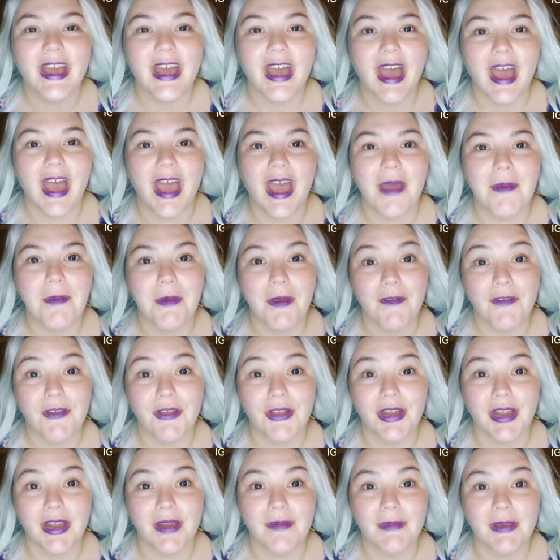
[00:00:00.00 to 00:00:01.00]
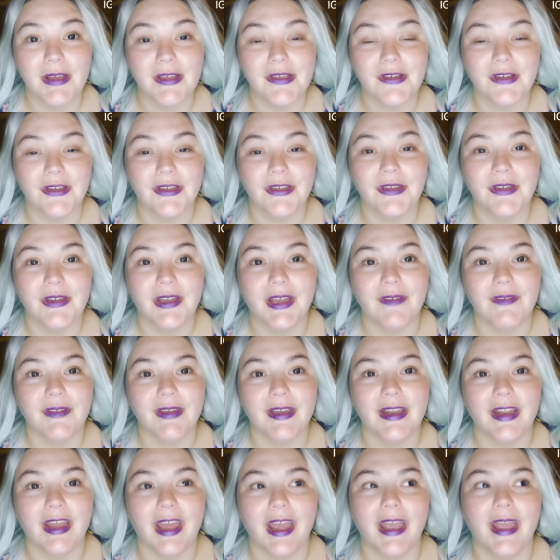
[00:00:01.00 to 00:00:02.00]
If you did, make sure you give
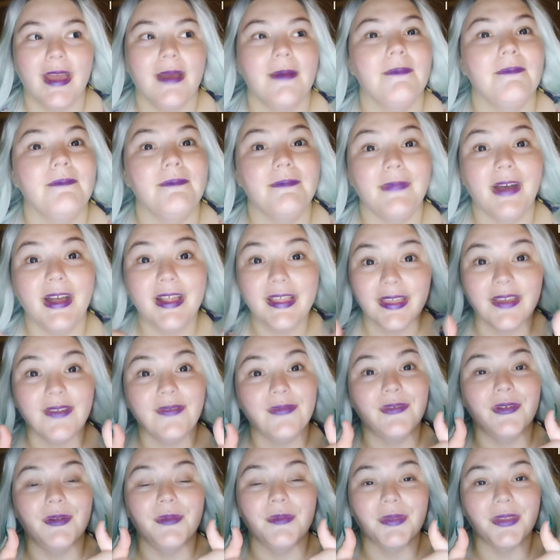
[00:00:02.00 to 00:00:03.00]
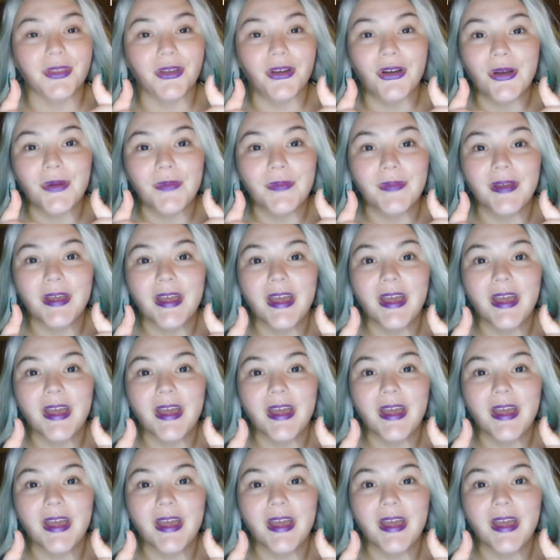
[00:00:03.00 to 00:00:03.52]
it a massive thumbs up,